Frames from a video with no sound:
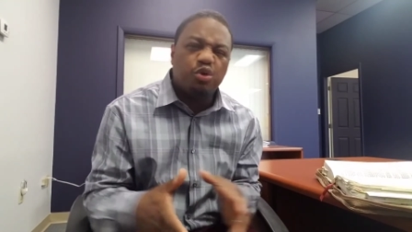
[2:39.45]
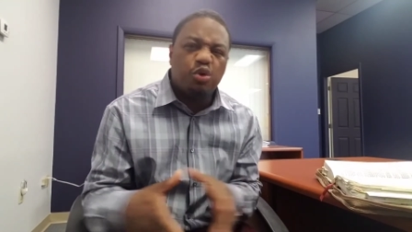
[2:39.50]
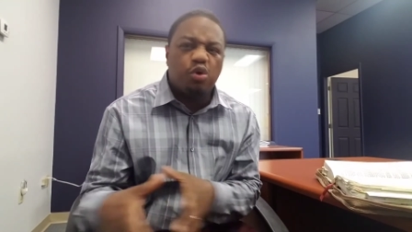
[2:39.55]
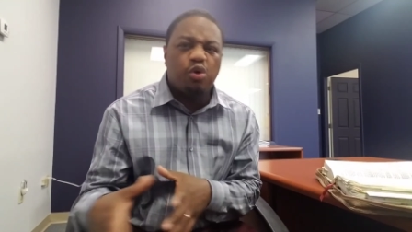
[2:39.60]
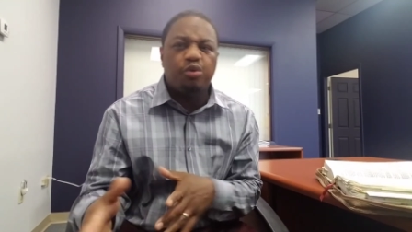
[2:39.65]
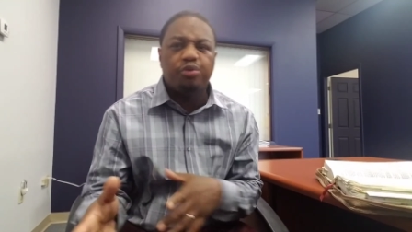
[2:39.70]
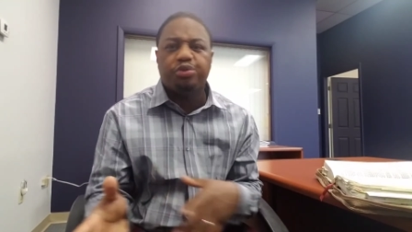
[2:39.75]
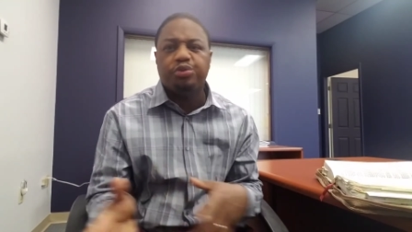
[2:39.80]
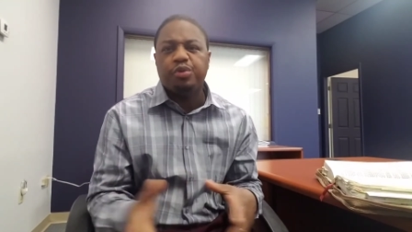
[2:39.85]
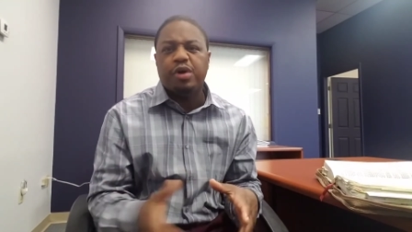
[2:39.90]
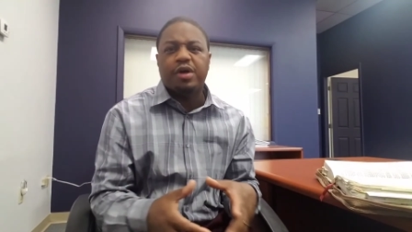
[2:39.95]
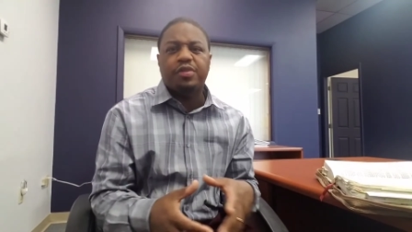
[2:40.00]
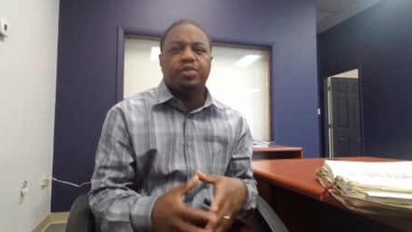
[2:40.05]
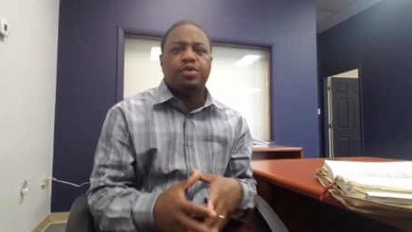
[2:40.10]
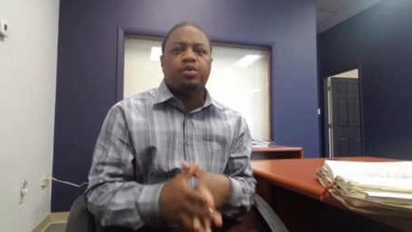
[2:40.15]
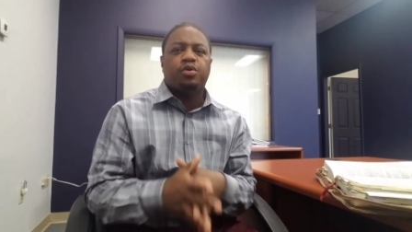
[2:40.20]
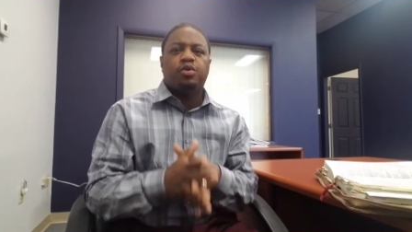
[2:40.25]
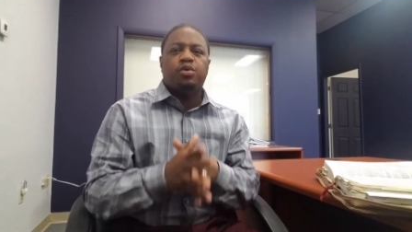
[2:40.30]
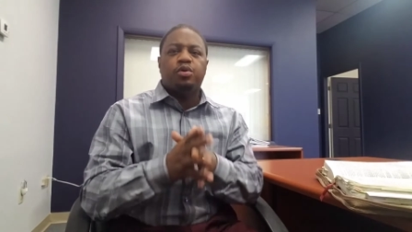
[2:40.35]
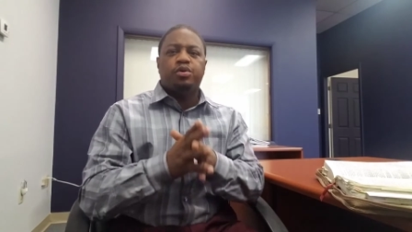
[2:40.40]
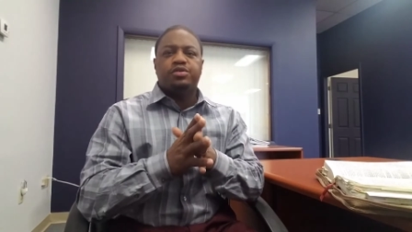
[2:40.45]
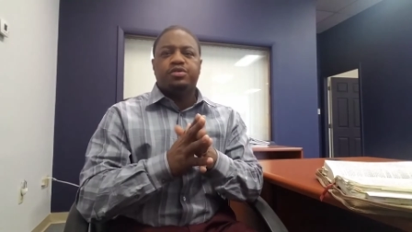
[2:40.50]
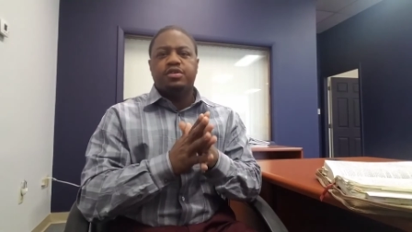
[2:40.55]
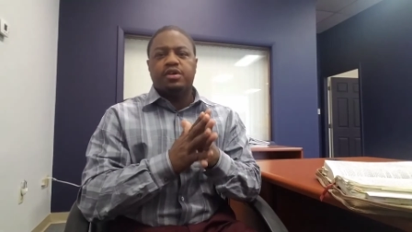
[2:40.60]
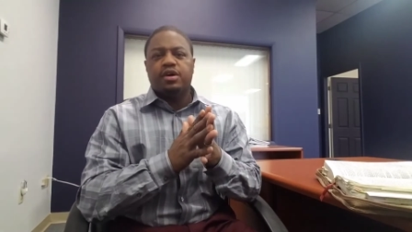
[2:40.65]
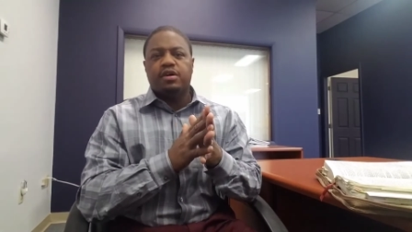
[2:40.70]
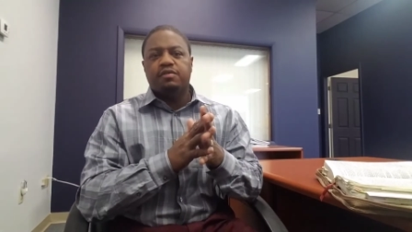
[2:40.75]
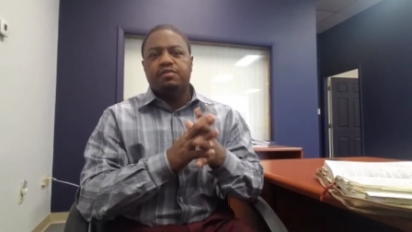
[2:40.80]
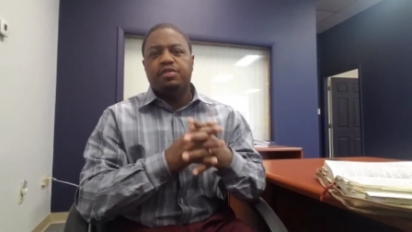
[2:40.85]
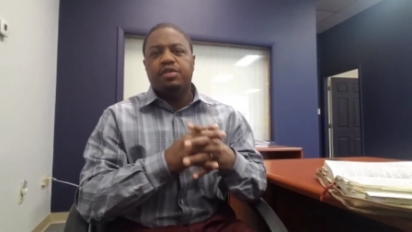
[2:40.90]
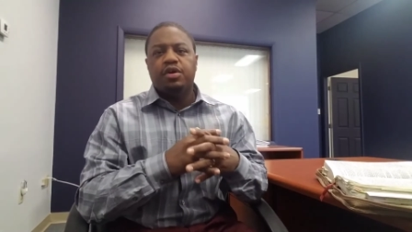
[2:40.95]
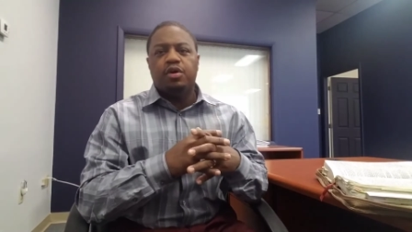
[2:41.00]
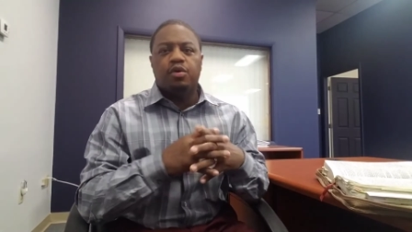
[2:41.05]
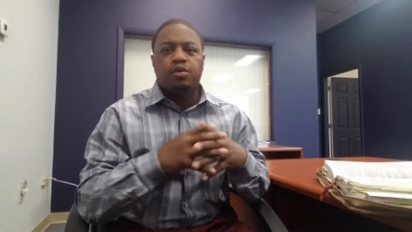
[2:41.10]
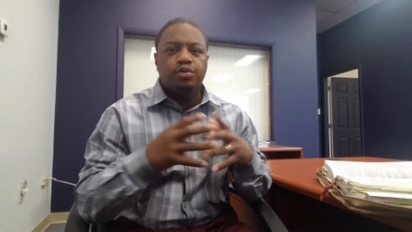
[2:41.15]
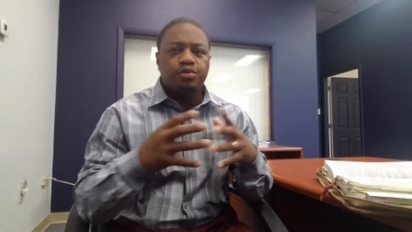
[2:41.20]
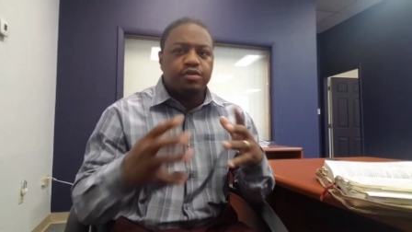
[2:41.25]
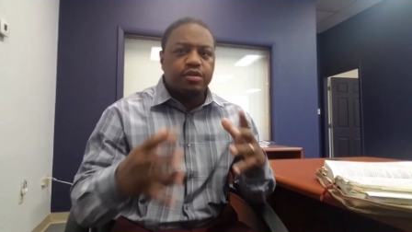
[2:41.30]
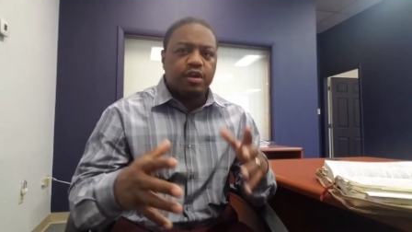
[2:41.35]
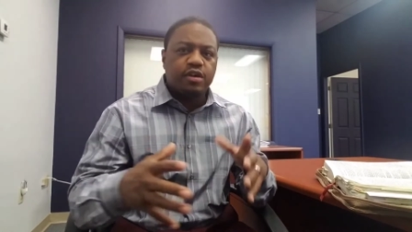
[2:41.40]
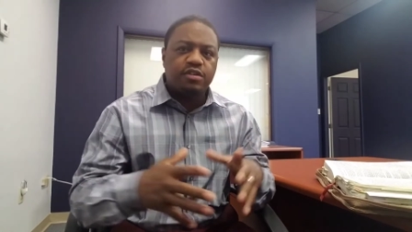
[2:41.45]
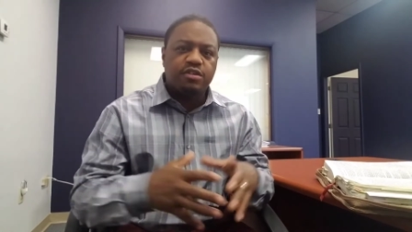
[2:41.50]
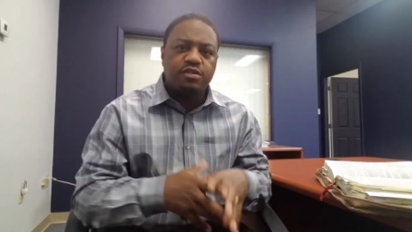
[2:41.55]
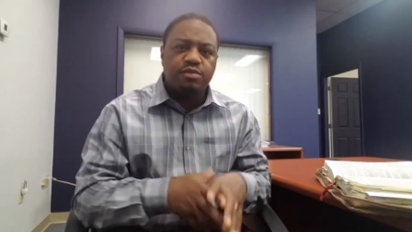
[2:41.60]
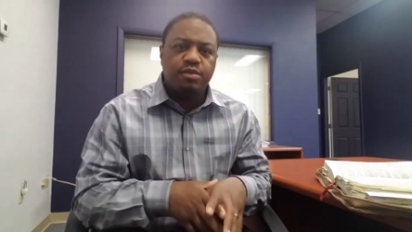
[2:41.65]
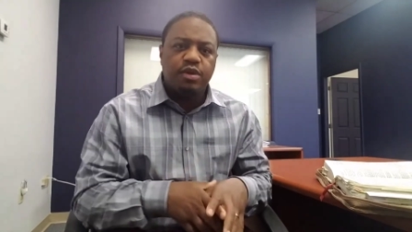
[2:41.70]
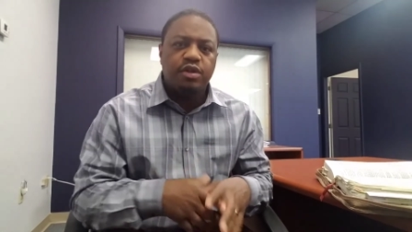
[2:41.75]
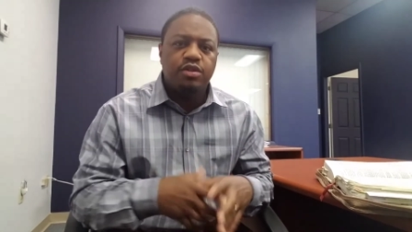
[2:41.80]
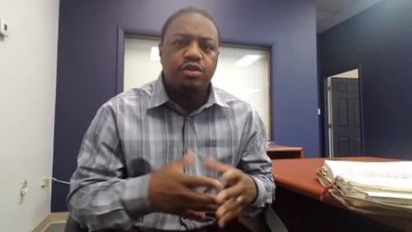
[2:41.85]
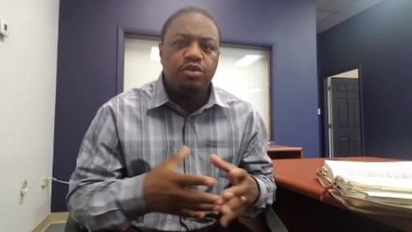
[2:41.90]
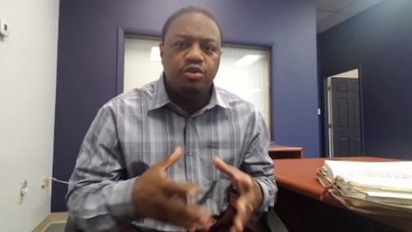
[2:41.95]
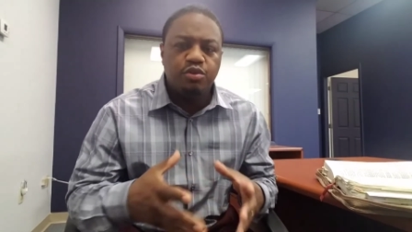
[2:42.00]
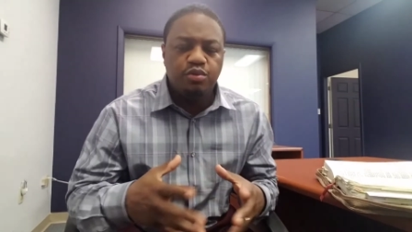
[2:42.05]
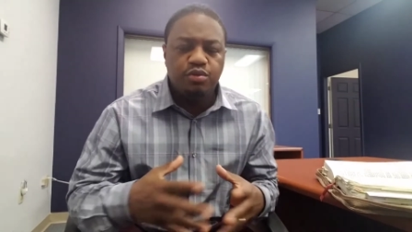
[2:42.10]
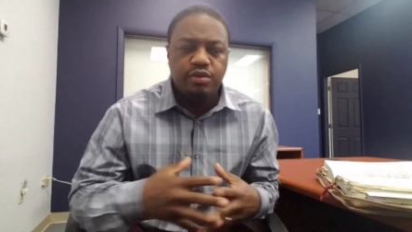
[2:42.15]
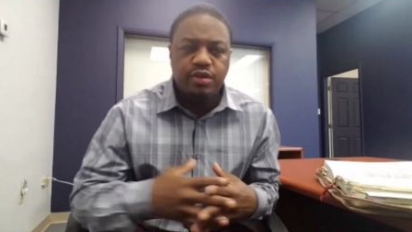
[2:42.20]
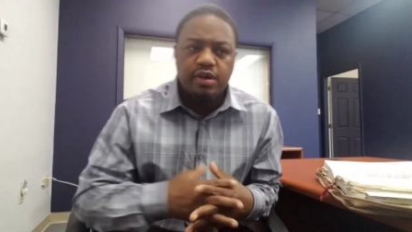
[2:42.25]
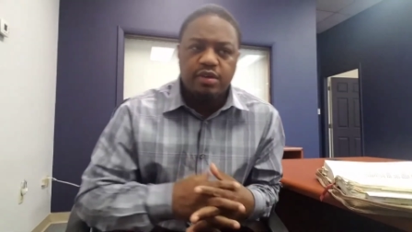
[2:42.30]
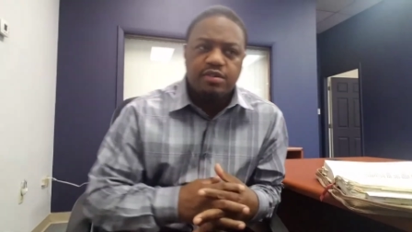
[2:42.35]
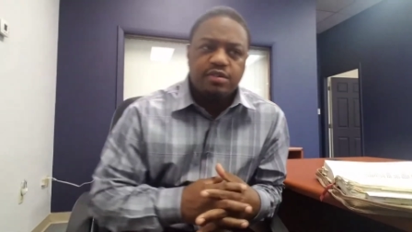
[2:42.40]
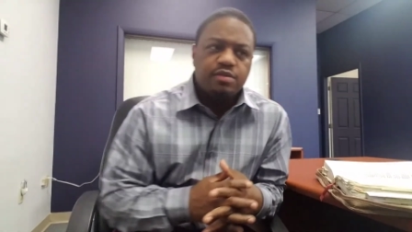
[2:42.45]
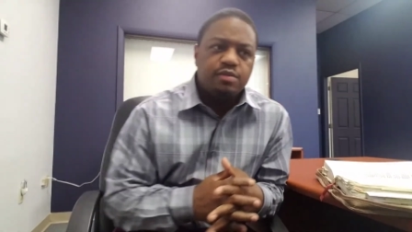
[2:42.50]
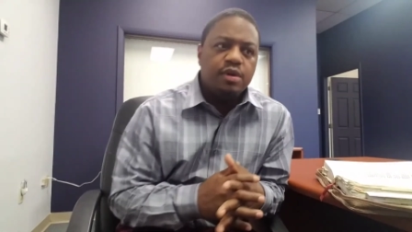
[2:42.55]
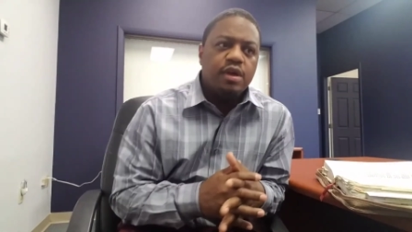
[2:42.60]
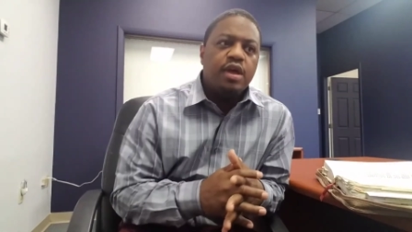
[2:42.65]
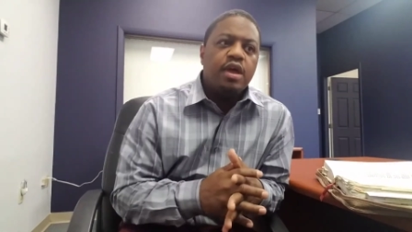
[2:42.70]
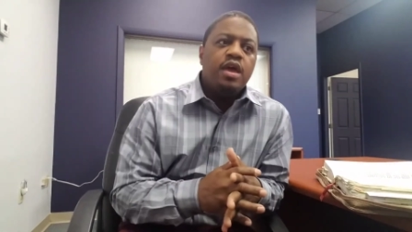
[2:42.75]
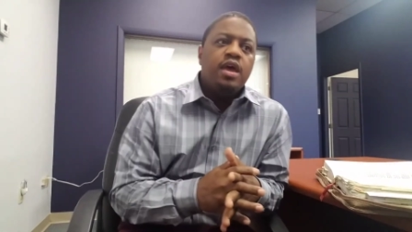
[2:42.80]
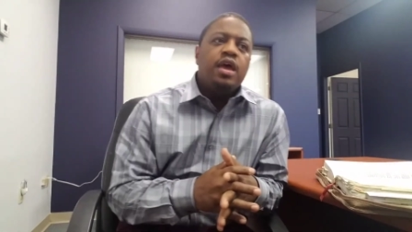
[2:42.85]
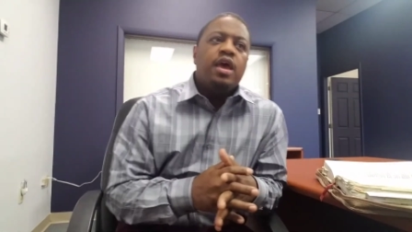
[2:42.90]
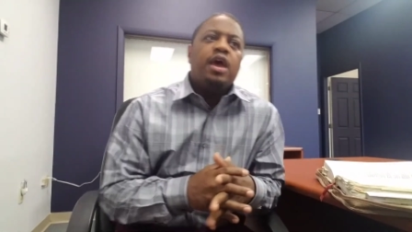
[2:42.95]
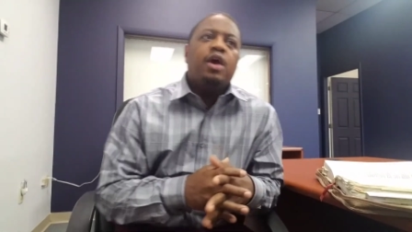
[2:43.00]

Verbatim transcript: all throughout the course of the Old Testament and the New Testament.